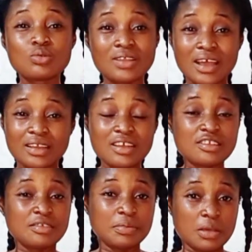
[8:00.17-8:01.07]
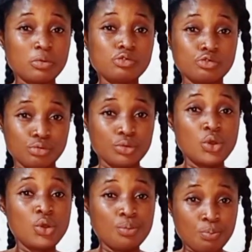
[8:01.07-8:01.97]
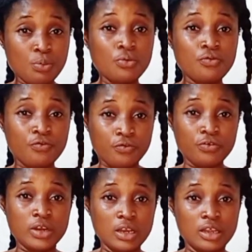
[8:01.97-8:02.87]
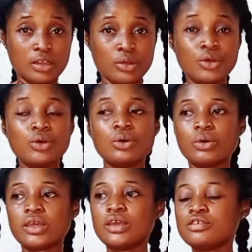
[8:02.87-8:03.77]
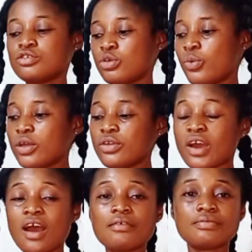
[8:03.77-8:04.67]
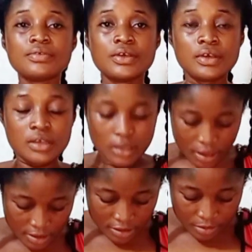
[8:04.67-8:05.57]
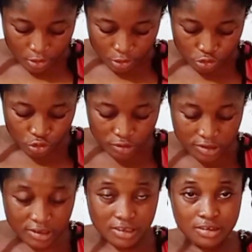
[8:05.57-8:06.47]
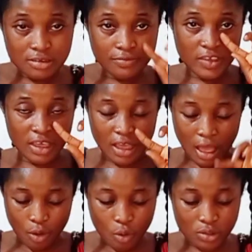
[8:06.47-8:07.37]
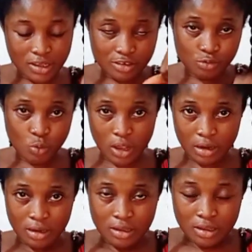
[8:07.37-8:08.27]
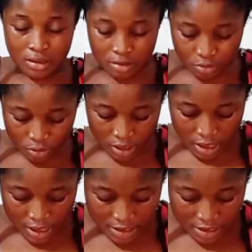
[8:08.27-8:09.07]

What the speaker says: too tight. Let it be able to move freely. Okay, so when you have 30, use this finger or this one. Okay,